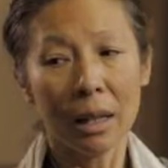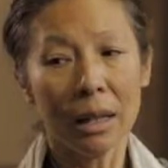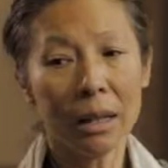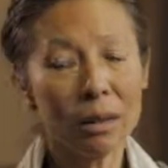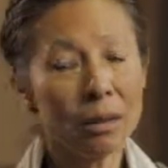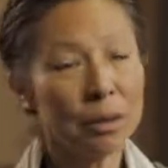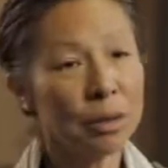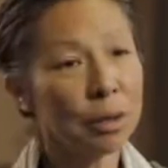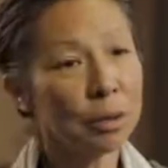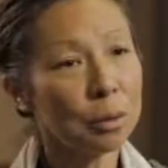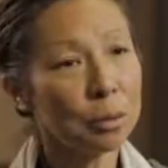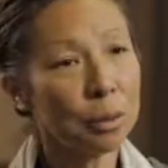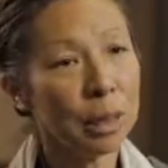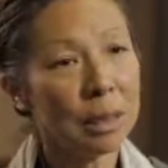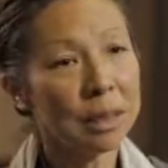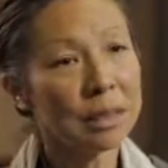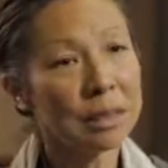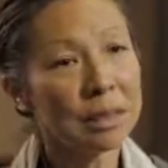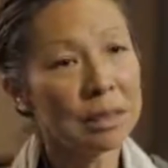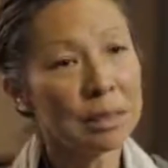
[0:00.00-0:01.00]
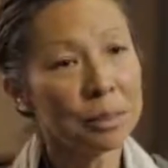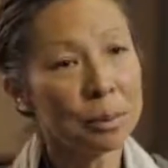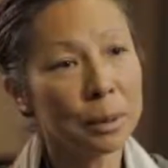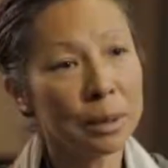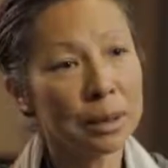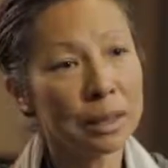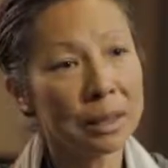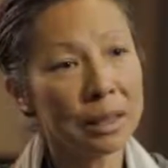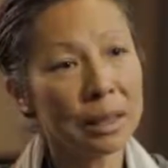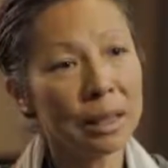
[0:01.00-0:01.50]
In general practice
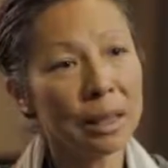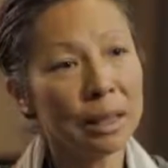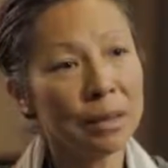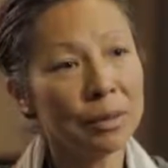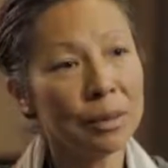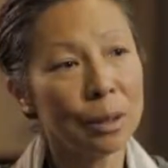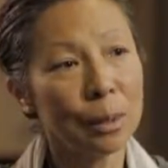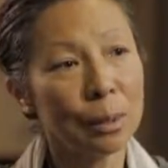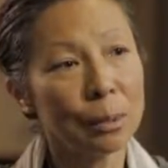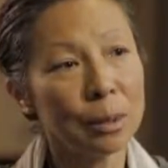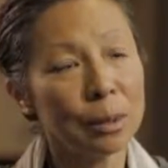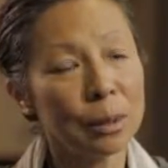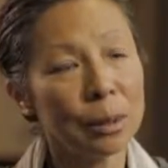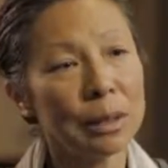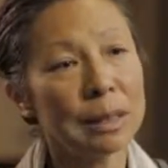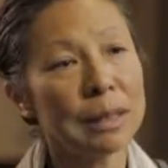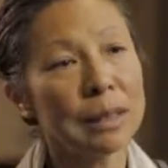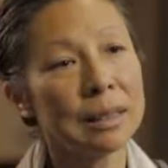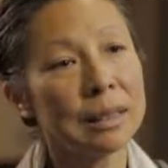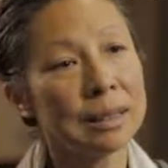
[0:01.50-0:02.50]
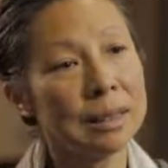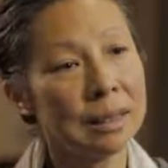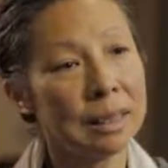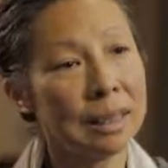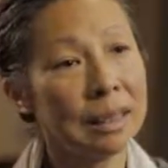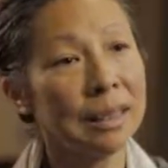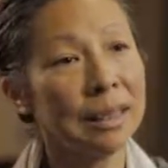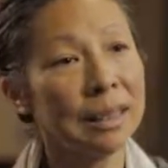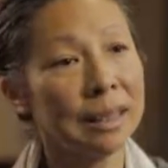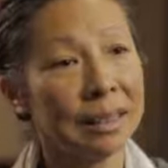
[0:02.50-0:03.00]
especially, I have the opportunity to
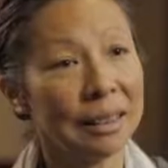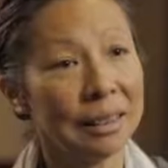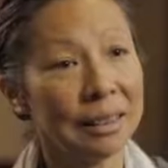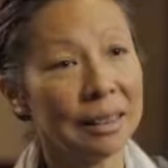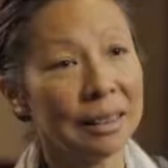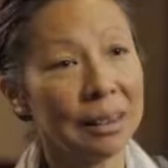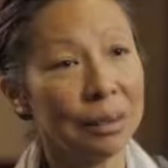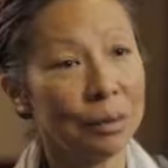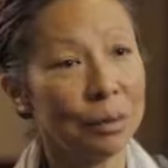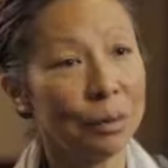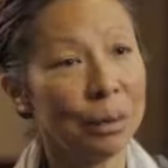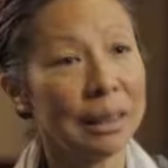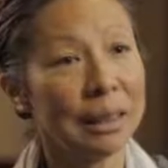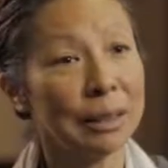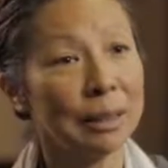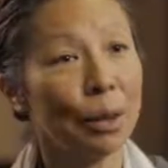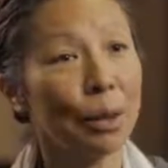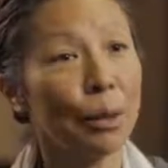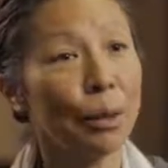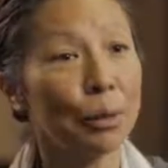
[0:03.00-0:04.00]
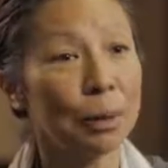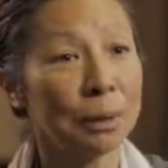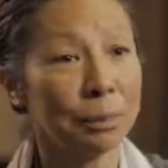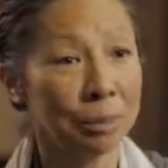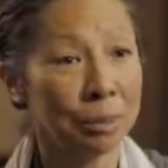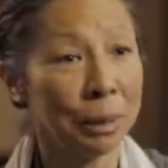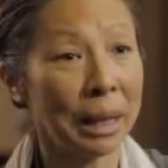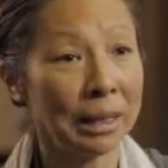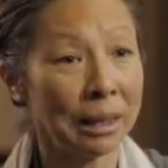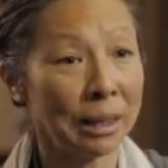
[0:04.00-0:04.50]
see the really old
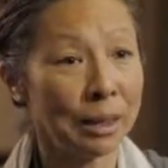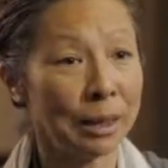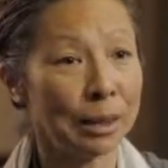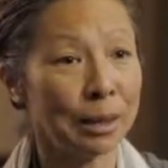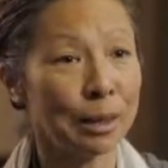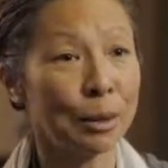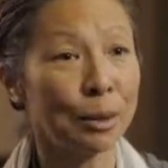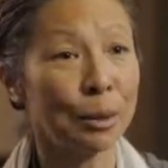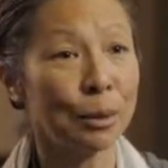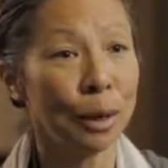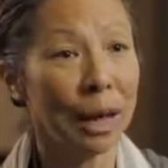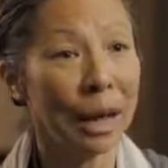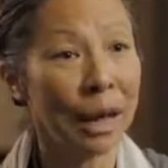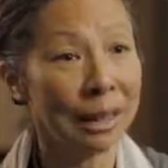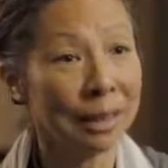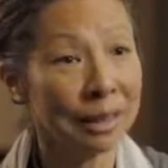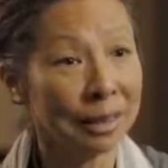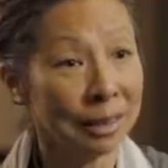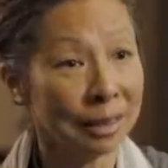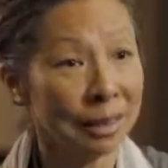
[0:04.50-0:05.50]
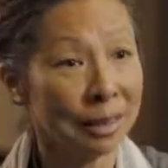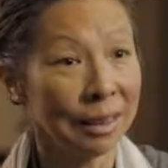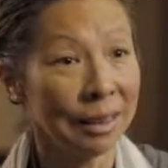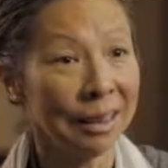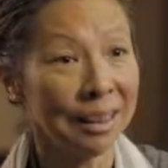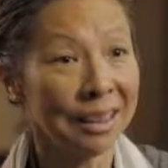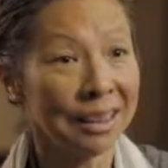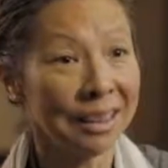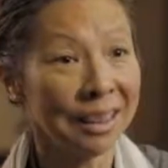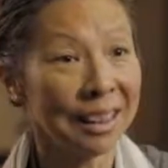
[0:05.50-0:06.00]
patients who've had
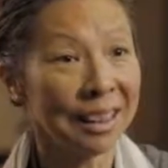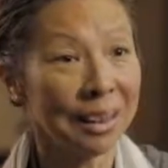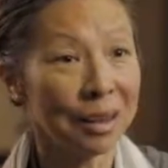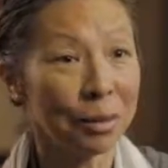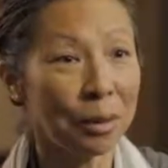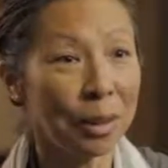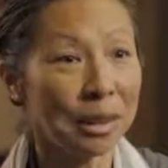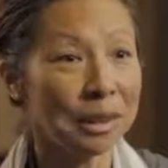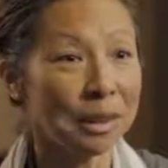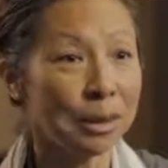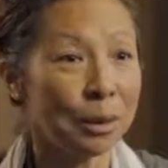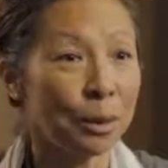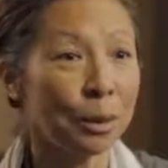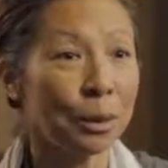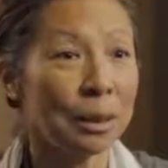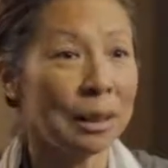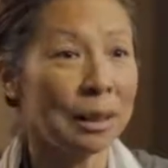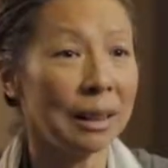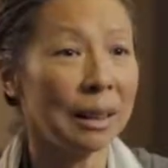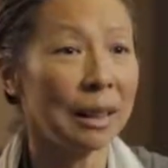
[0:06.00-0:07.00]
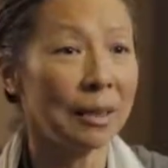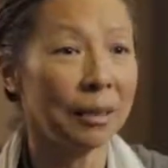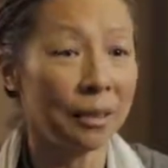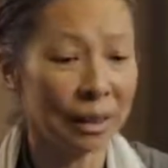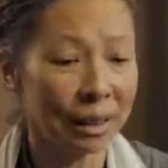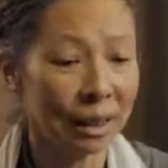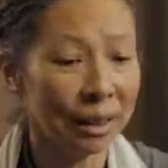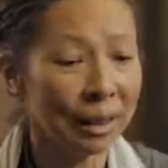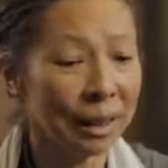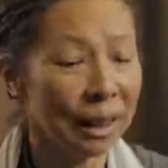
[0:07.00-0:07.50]
the arthritis all their life,
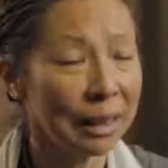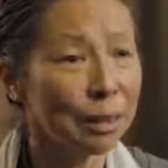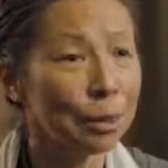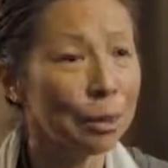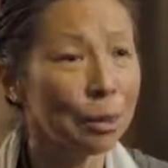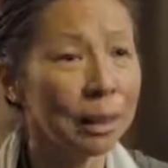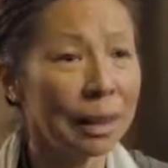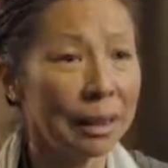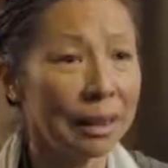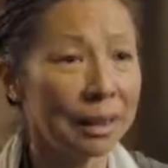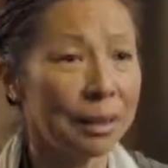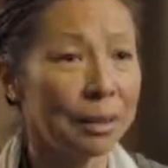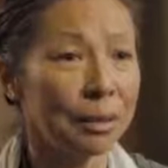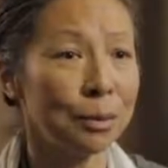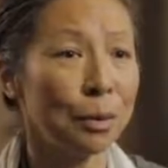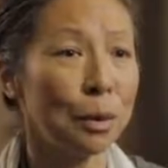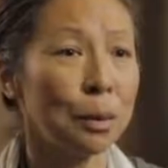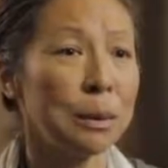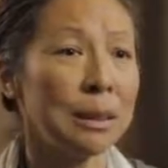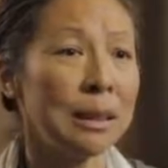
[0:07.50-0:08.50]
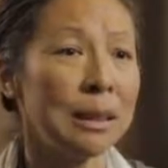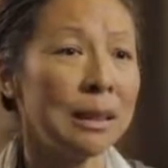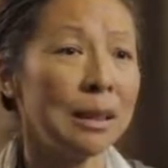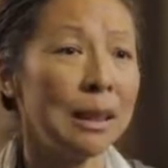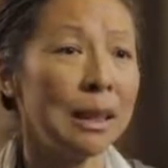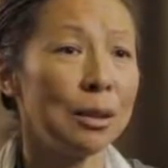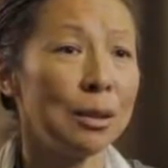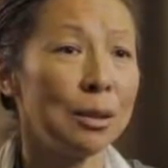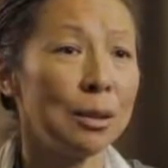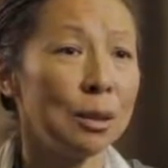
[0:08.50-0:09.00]
and they do get the deformity and
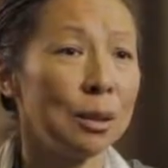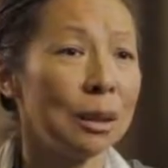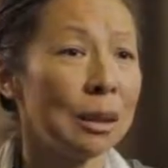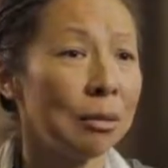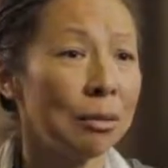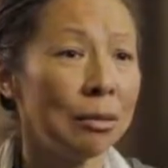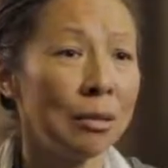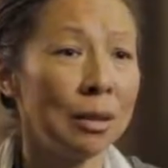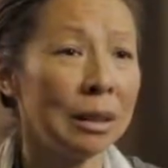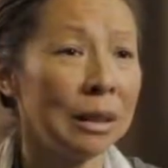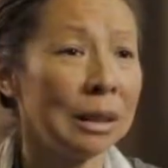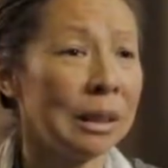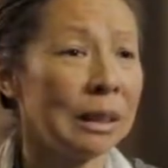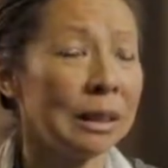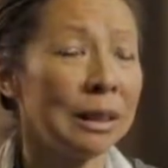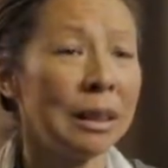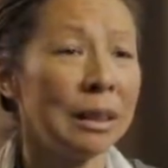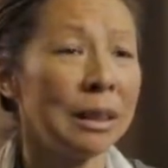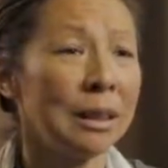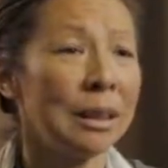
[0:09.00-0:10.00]
they do get really,